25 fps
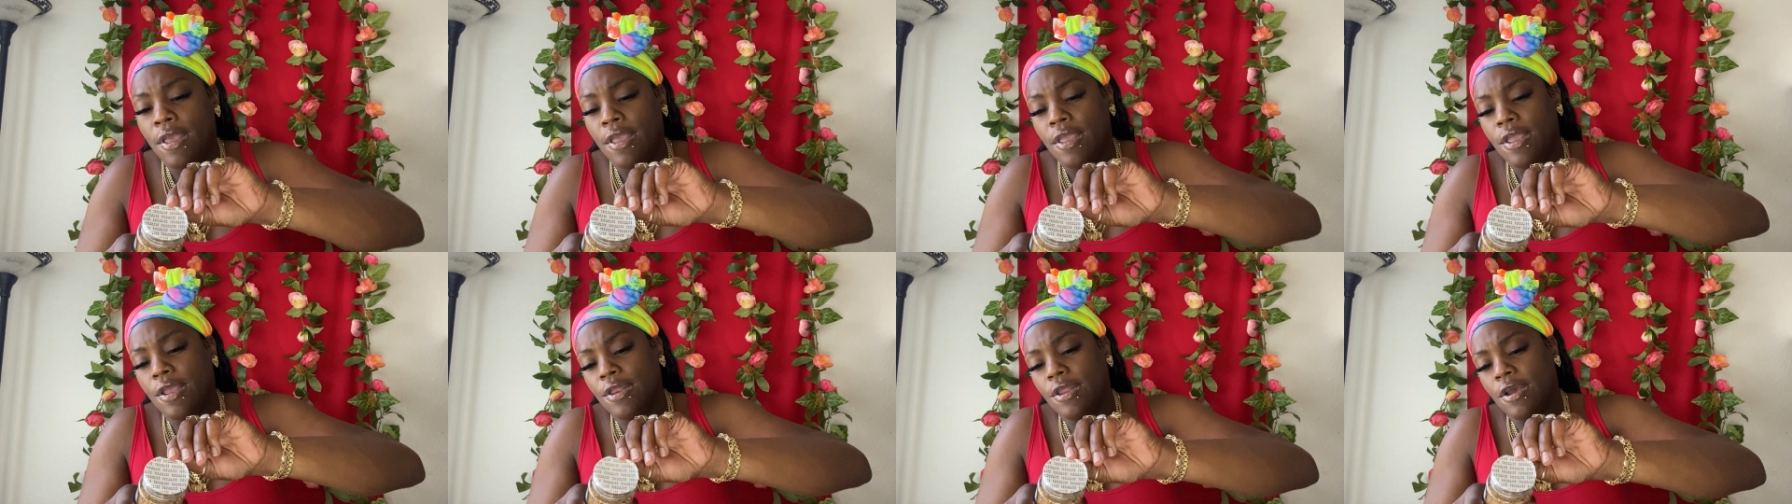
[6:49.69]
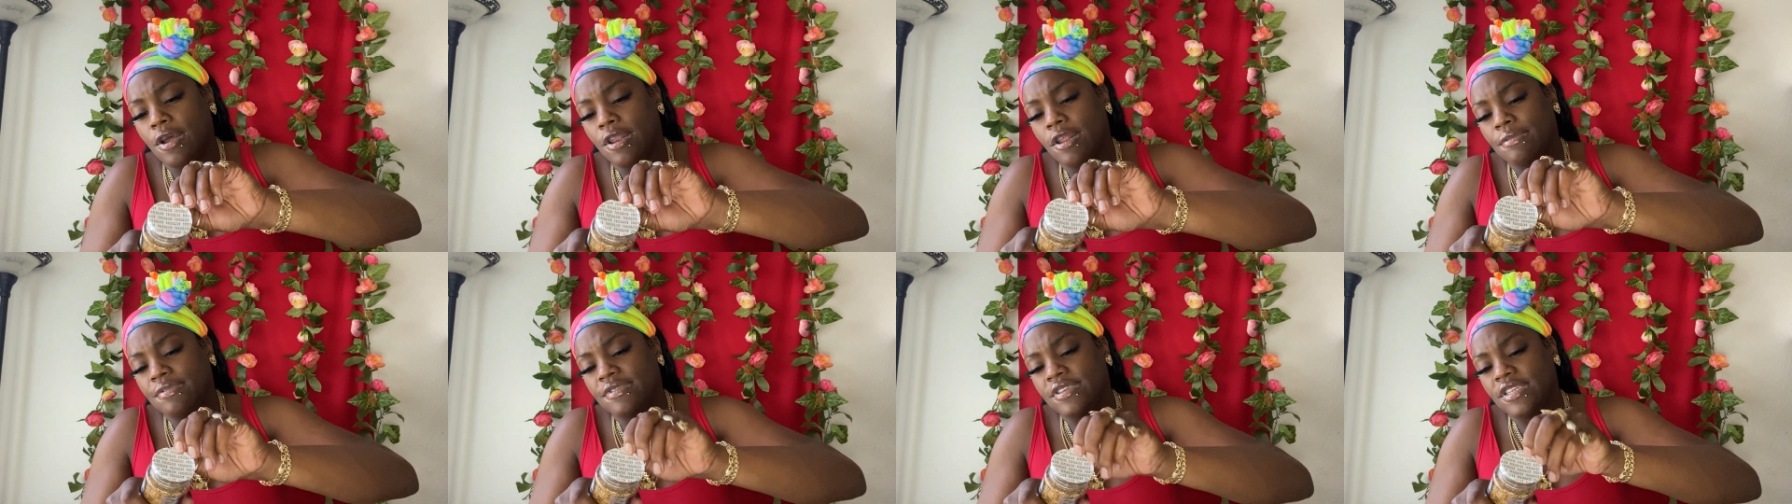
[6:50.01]
You know
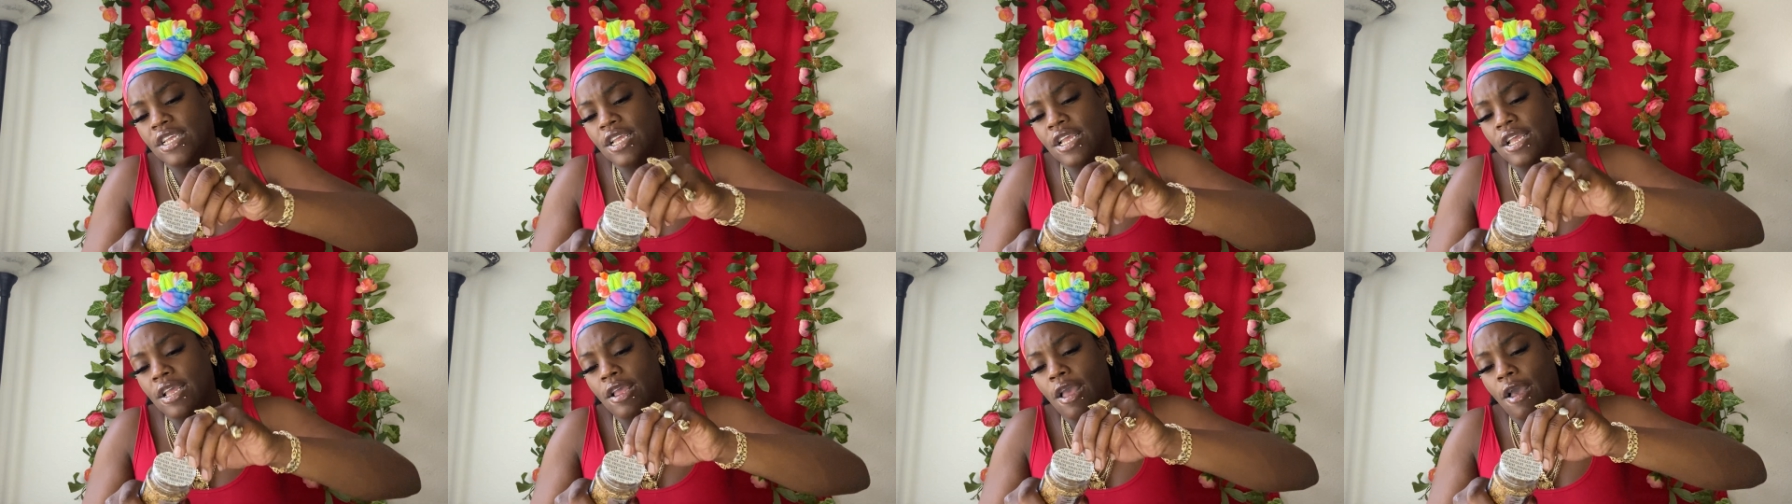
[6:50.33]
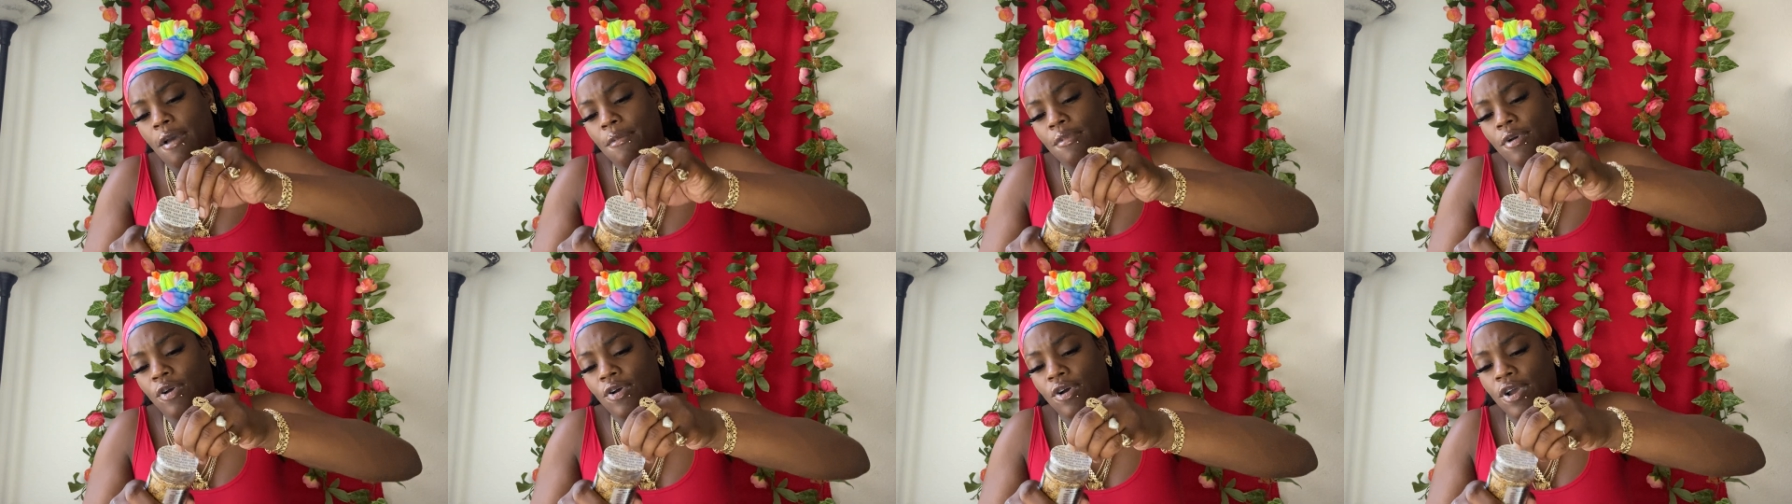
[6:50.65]
what I'm saying?
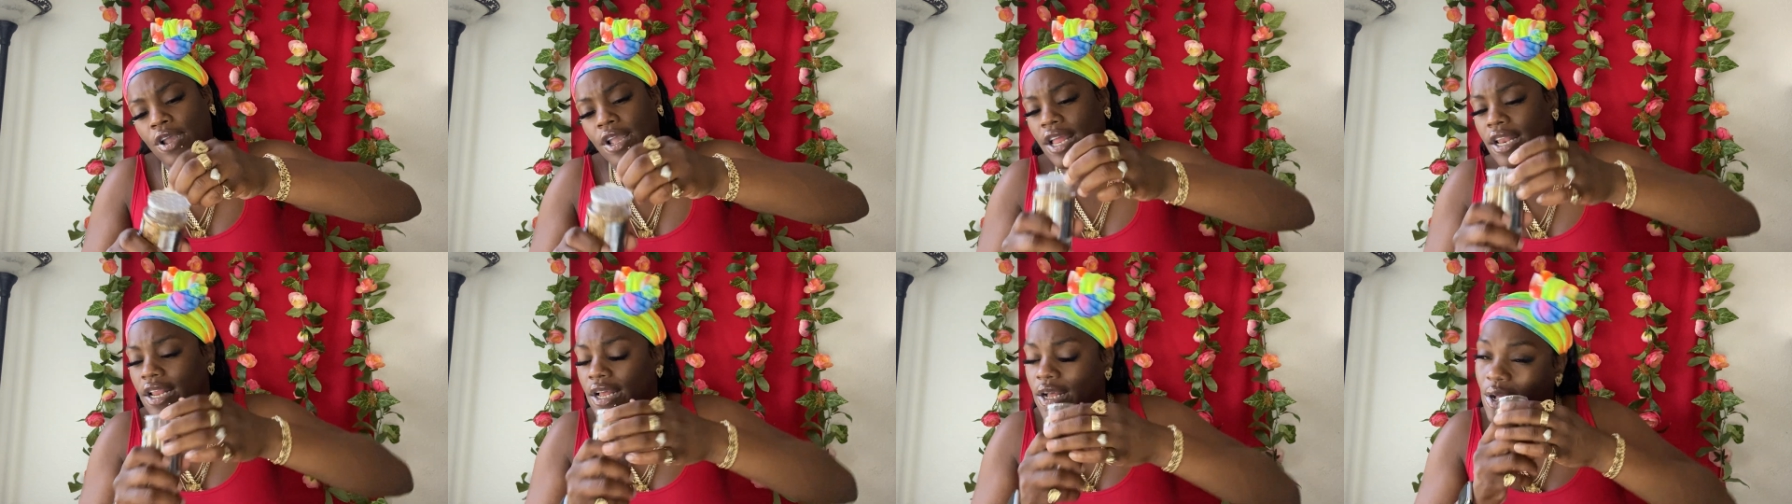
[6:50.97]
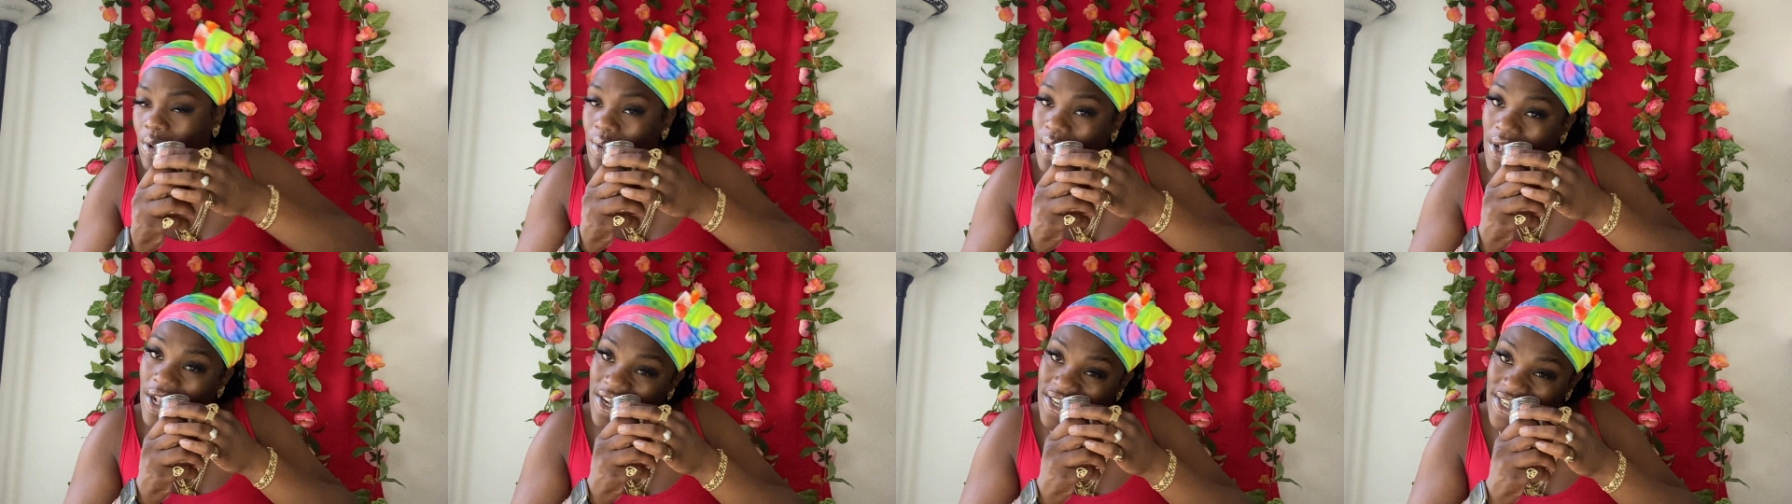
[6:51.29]
I'm gonna go ahead and
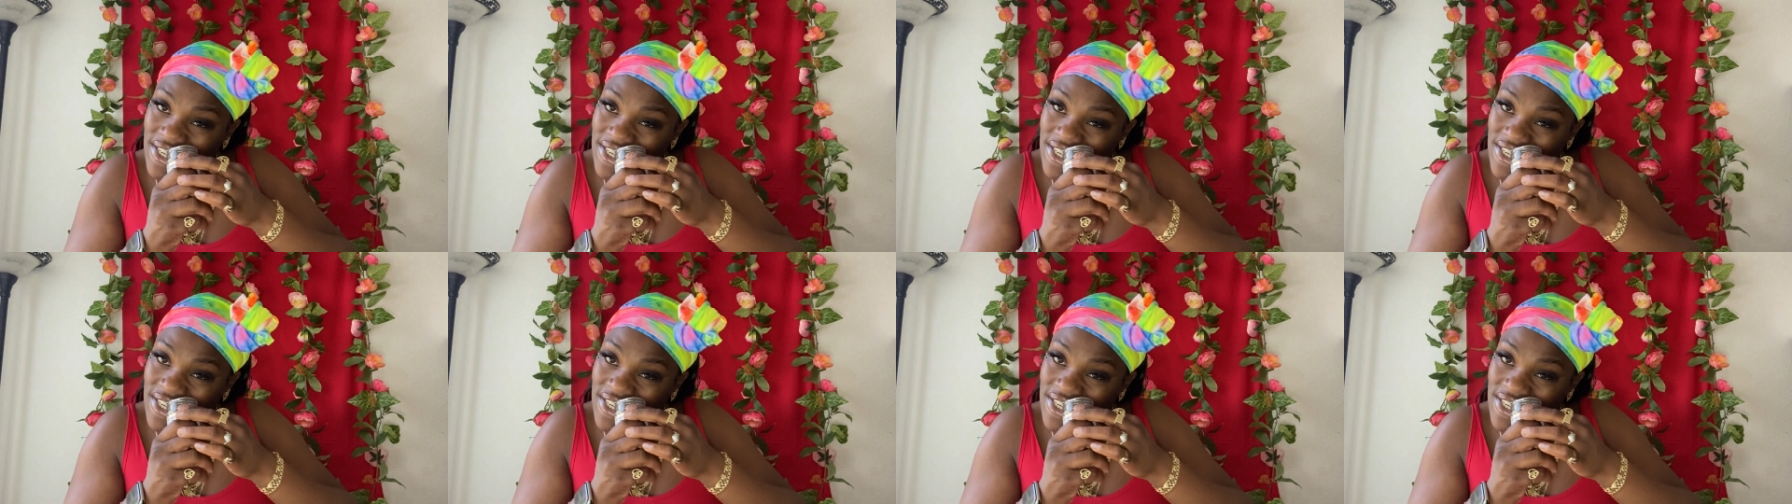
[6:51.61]
open.